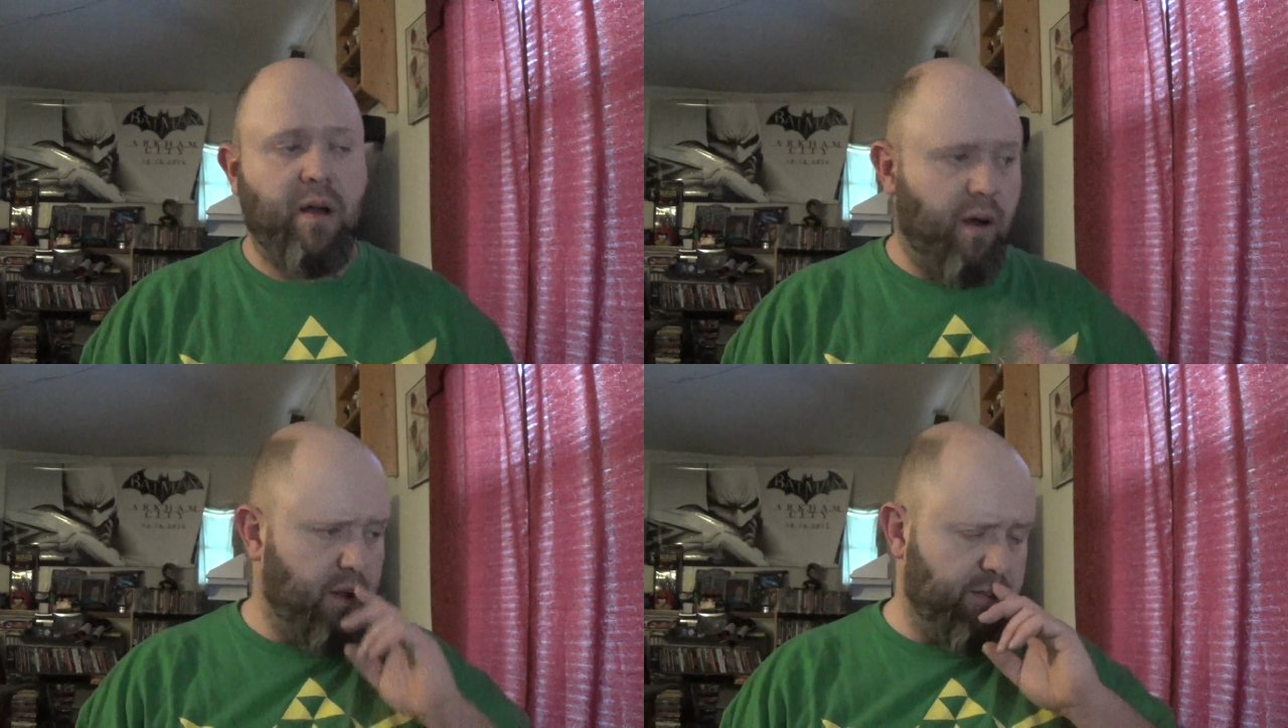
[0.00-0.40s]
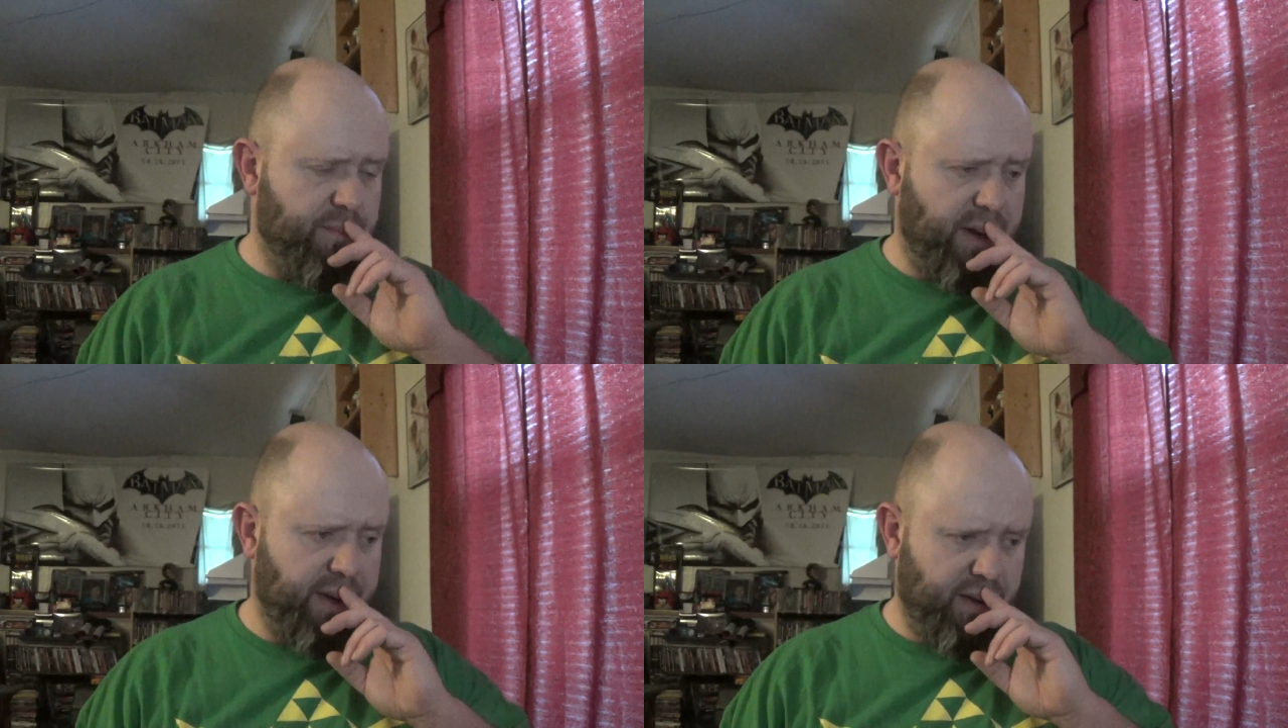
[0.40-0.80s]
all of
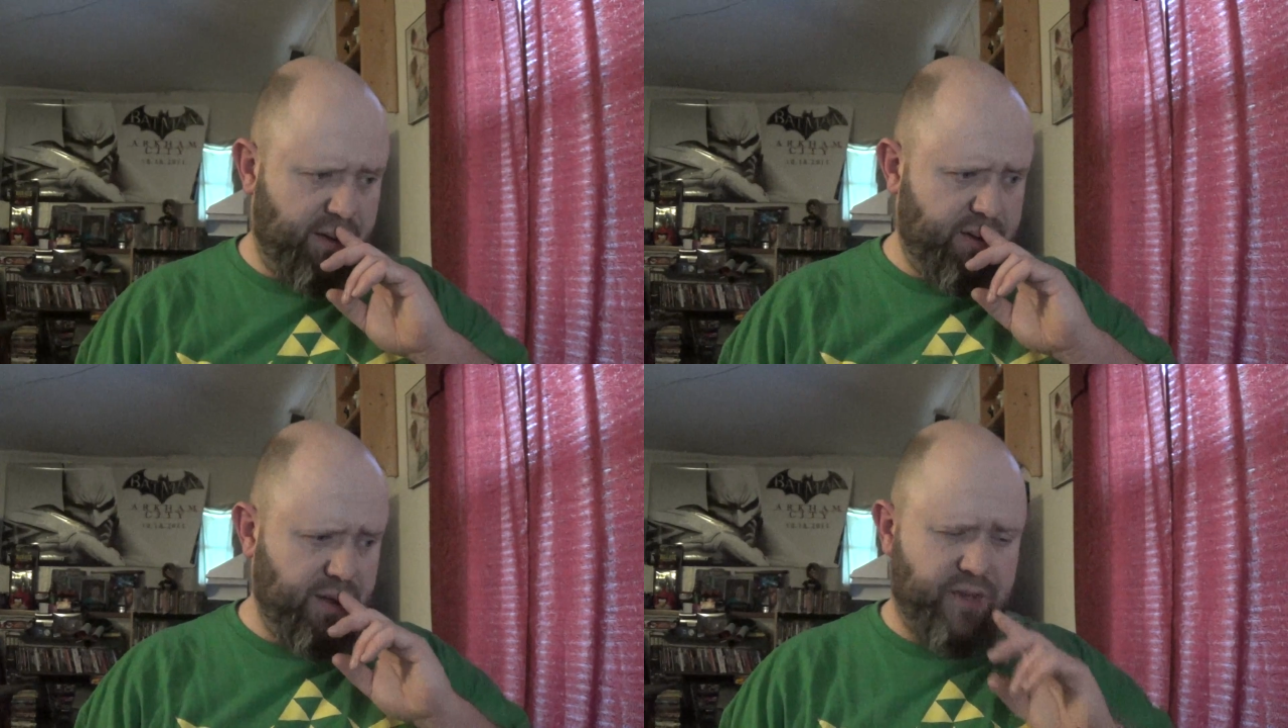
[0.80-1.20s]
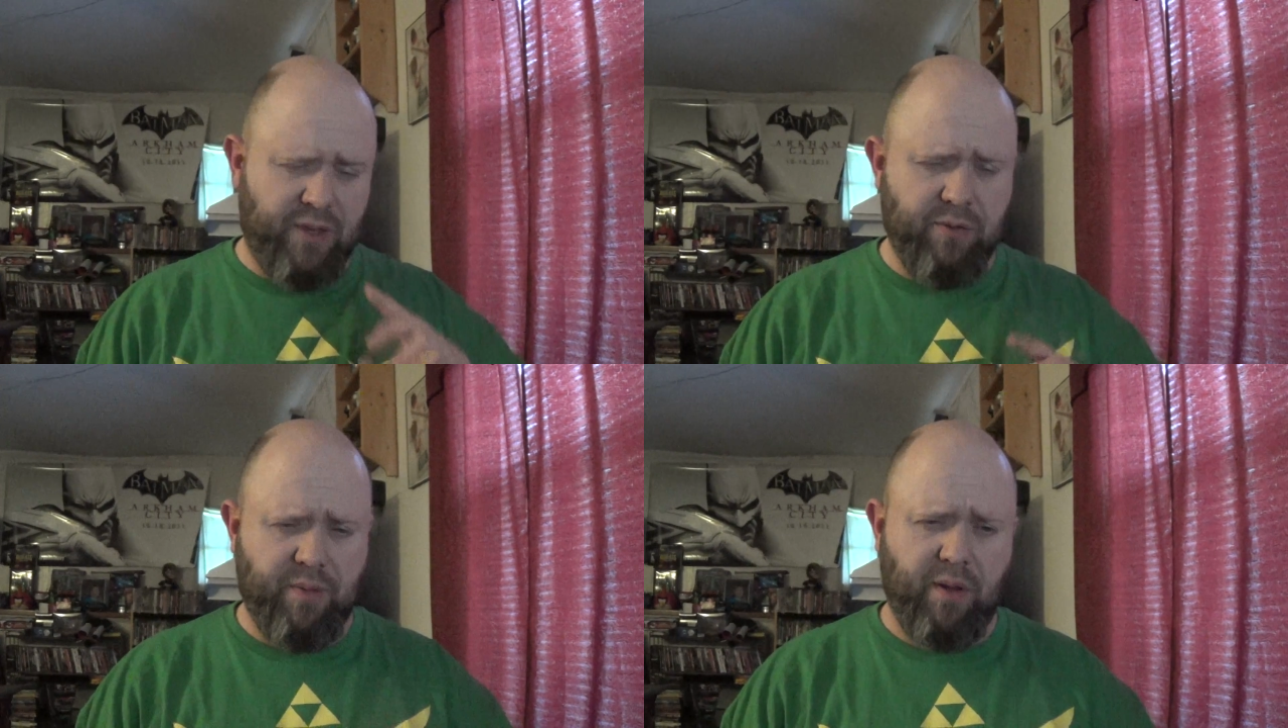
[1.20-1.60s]
my
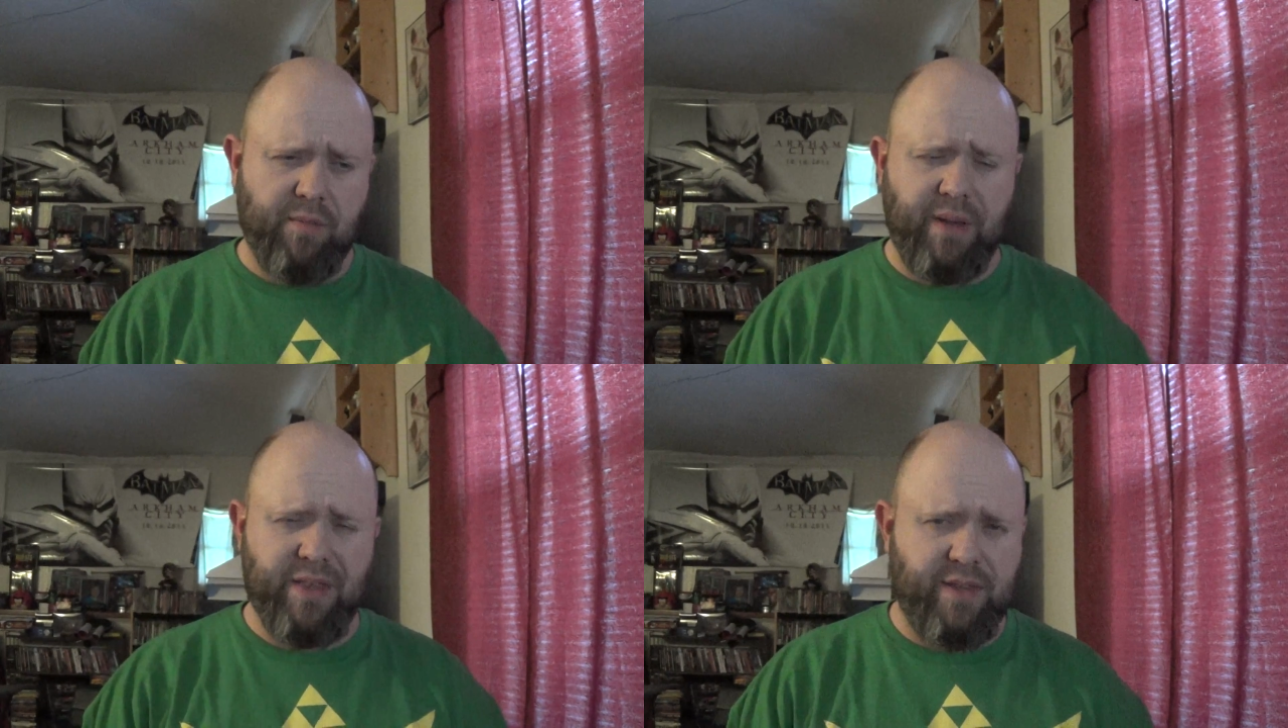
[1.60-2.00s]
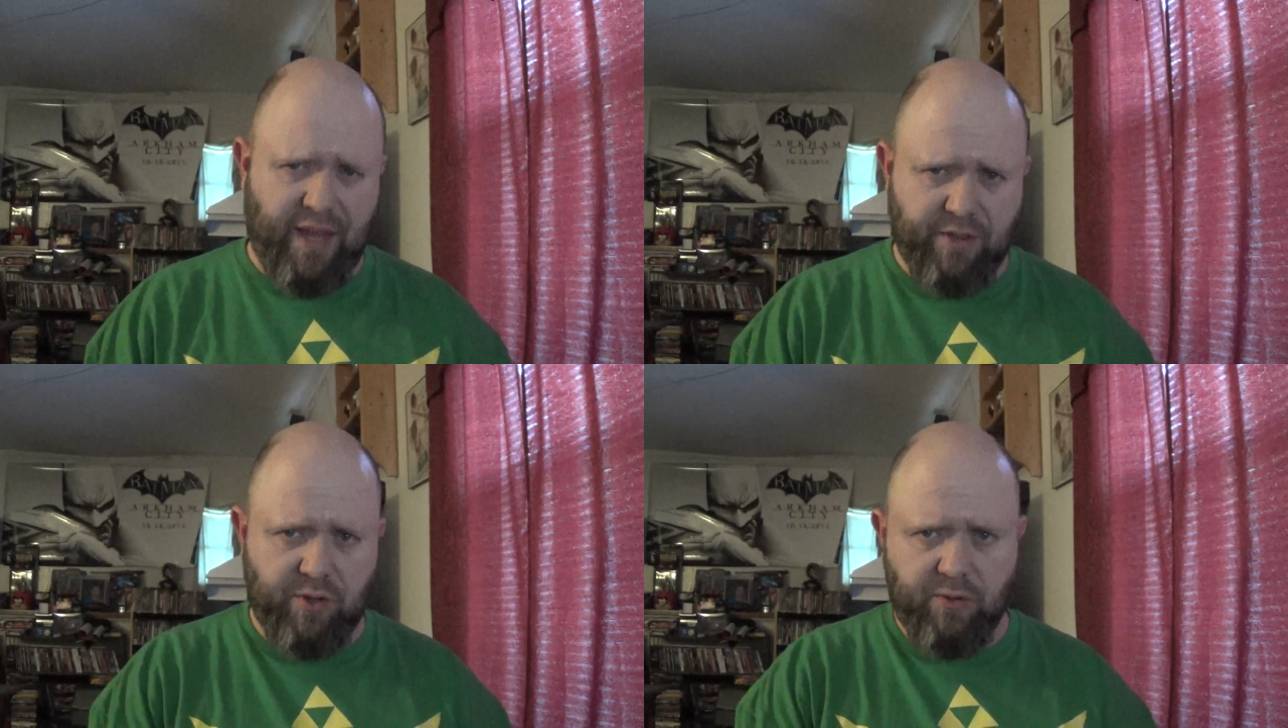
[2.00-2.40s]
all of my
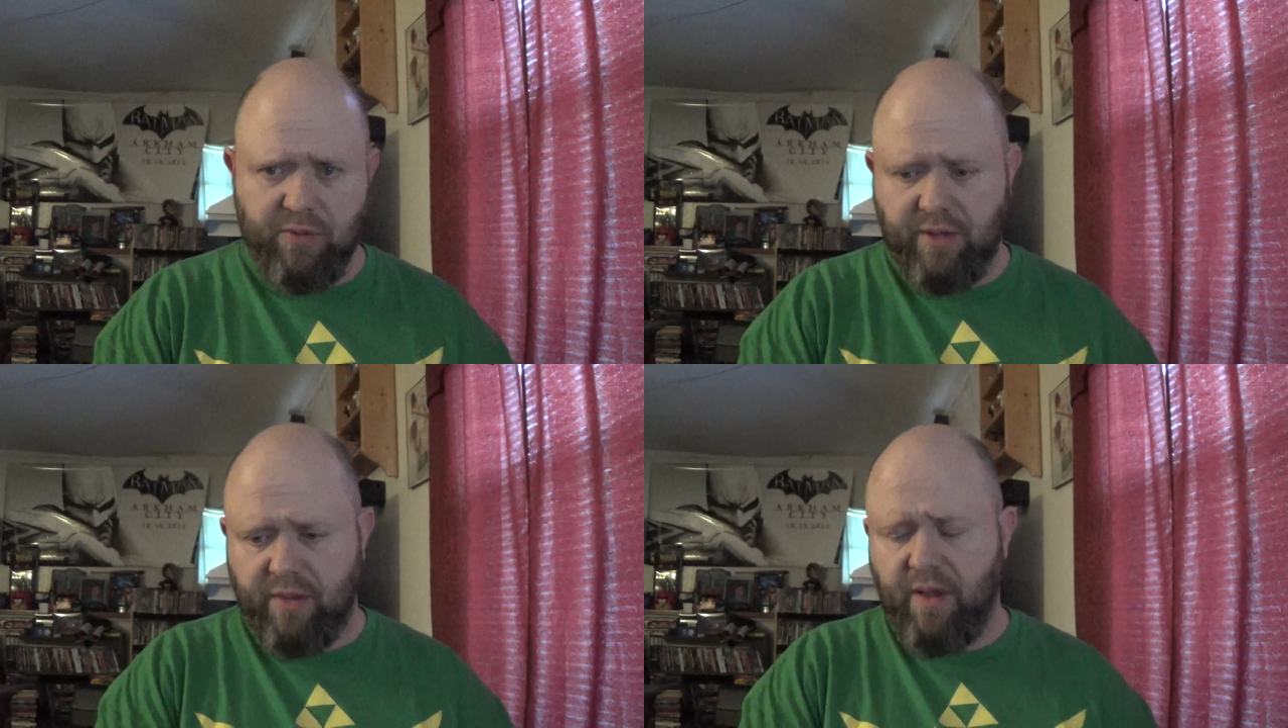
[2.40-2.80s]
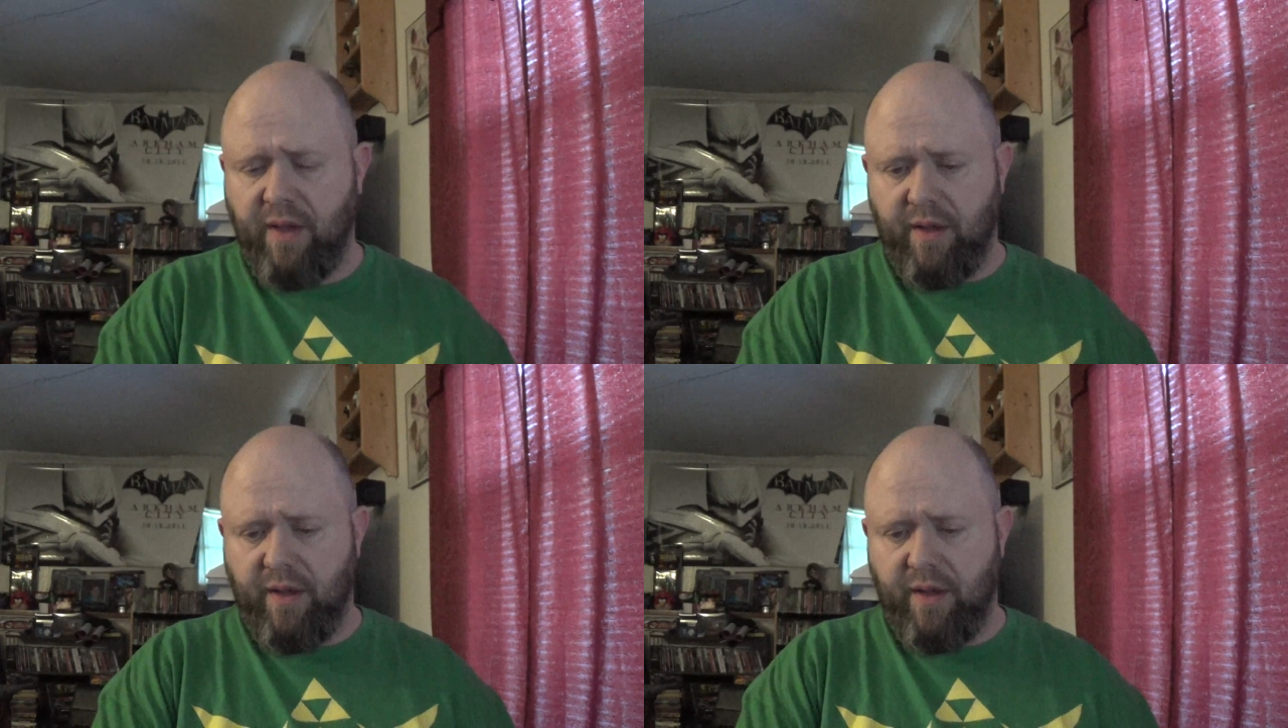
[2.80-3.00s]
statues and